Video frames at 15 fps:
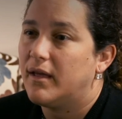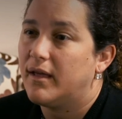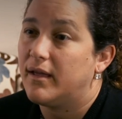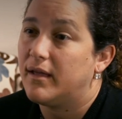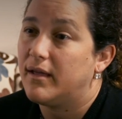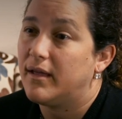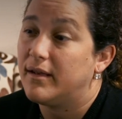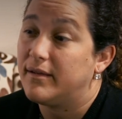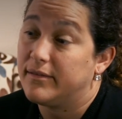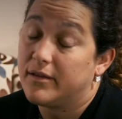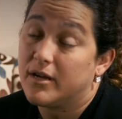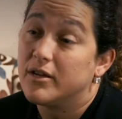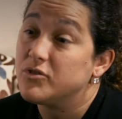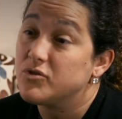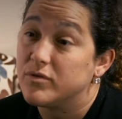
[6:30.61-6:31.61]
uh, and in the
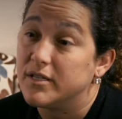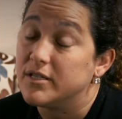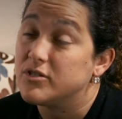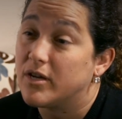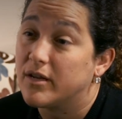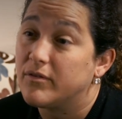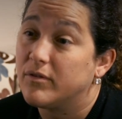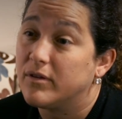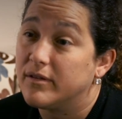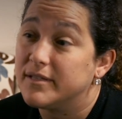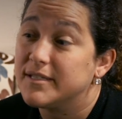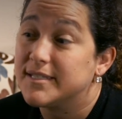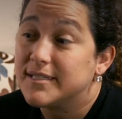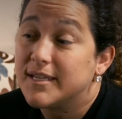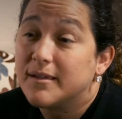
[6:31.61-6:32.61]
country in general, and
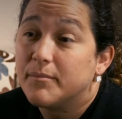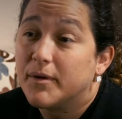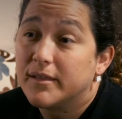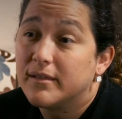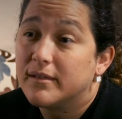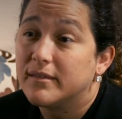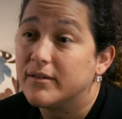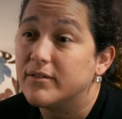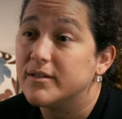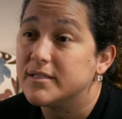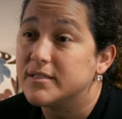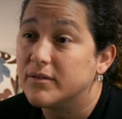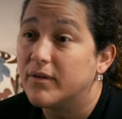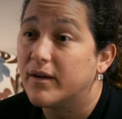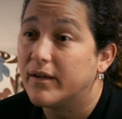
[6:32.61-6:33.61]
the stigma that there
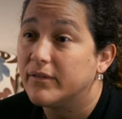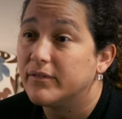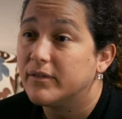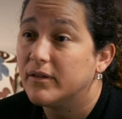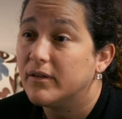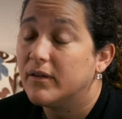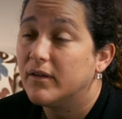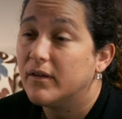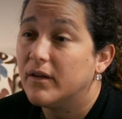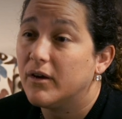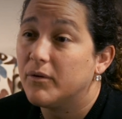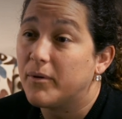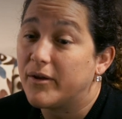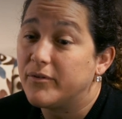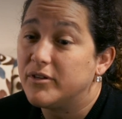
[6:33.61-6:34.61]
is around
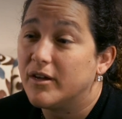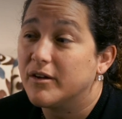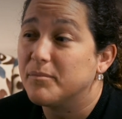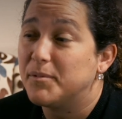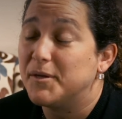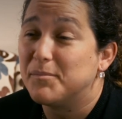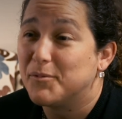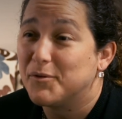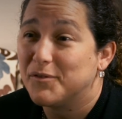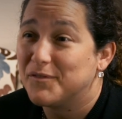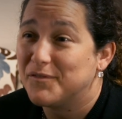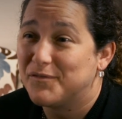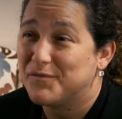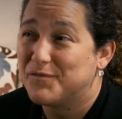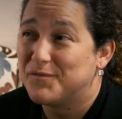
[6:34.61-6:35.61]
around young
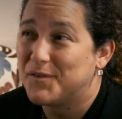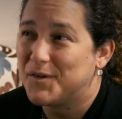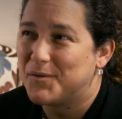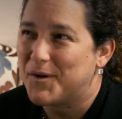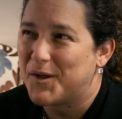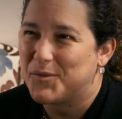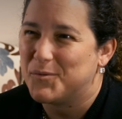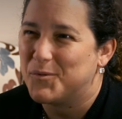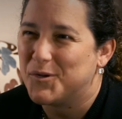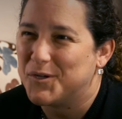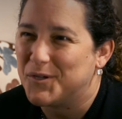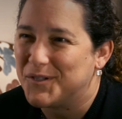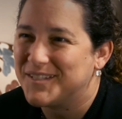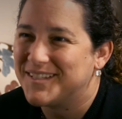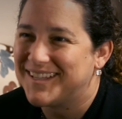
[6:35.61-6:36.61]
people around the
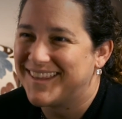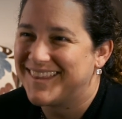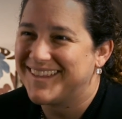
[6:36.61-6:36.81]
world. I